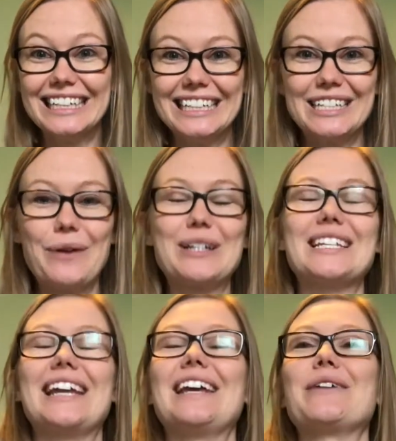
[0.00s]
So
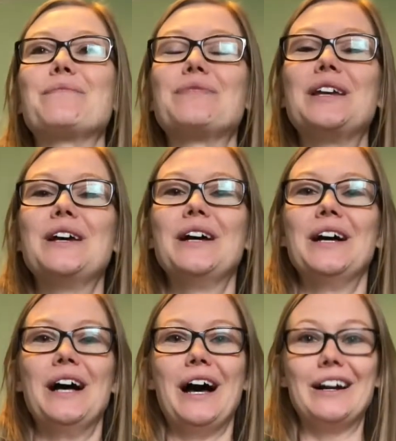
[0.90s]
exciting.
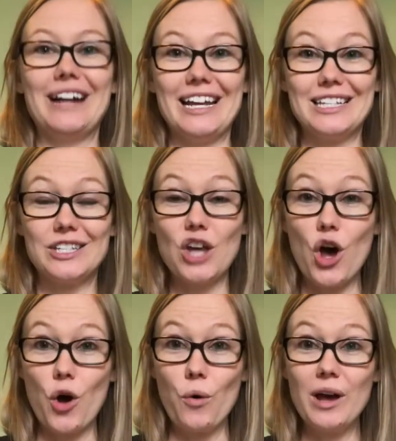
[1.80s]
All right,
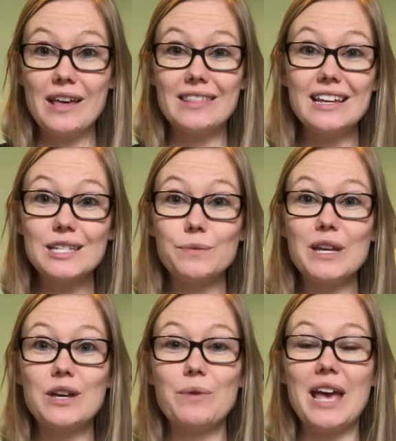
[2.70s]
so this
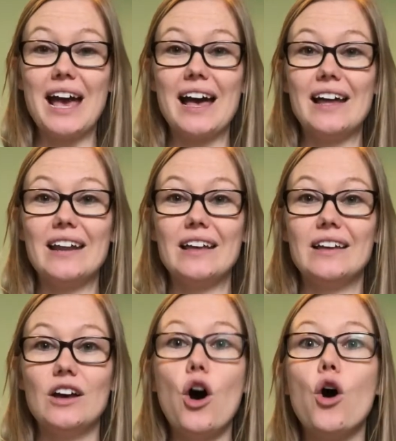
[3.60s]
week we had,
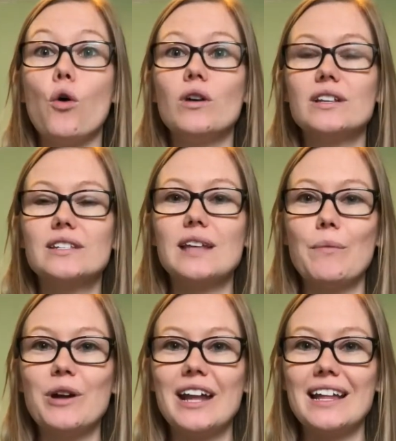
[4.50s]

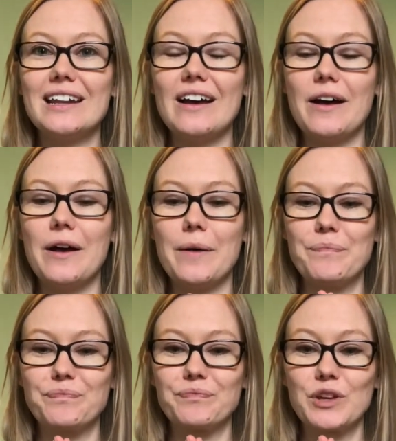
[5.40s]
someone had
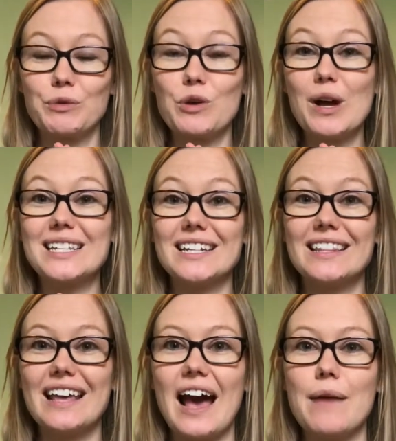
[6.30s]
requested
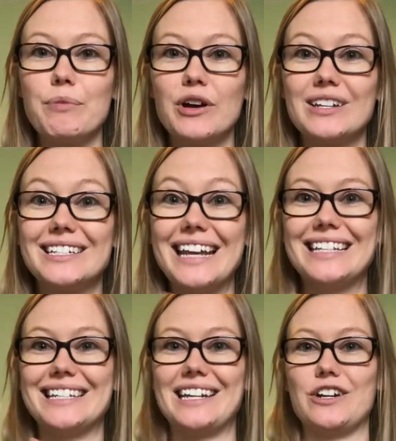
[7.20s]
that I put
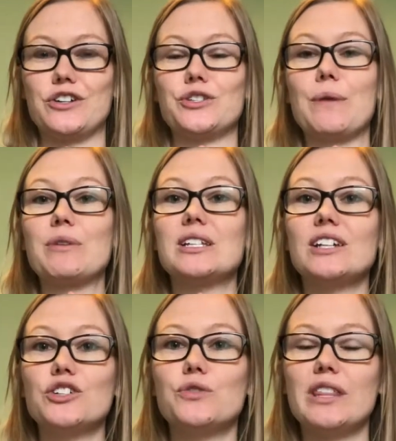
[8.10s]
dates in here. So I'm gonna
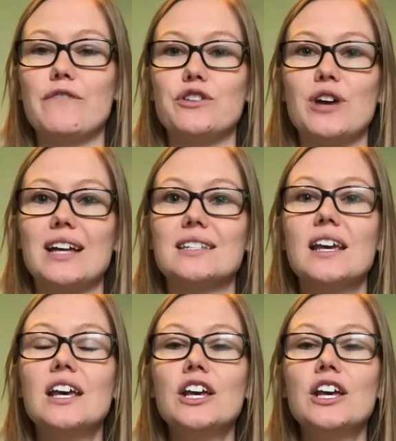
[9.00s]
start doing that for you guys.